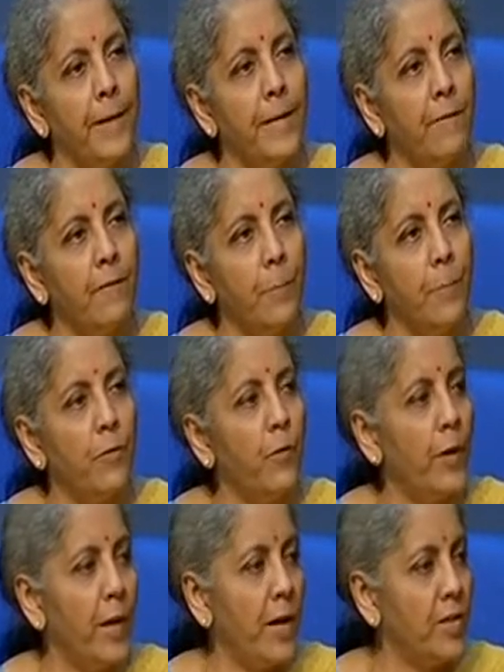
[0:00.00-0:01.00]
development
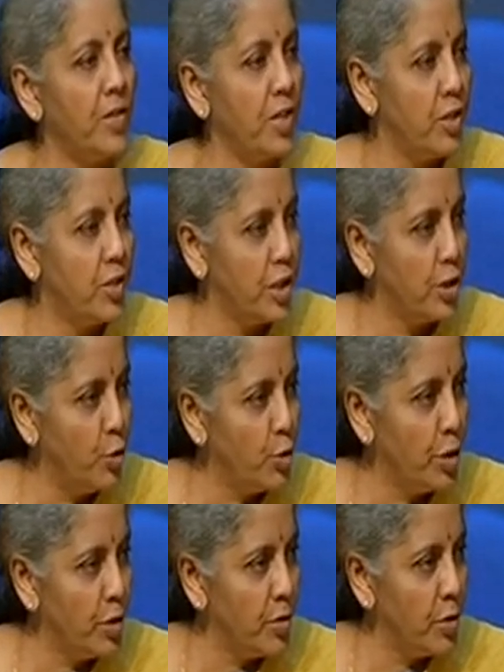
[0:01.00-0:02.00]
finance institution.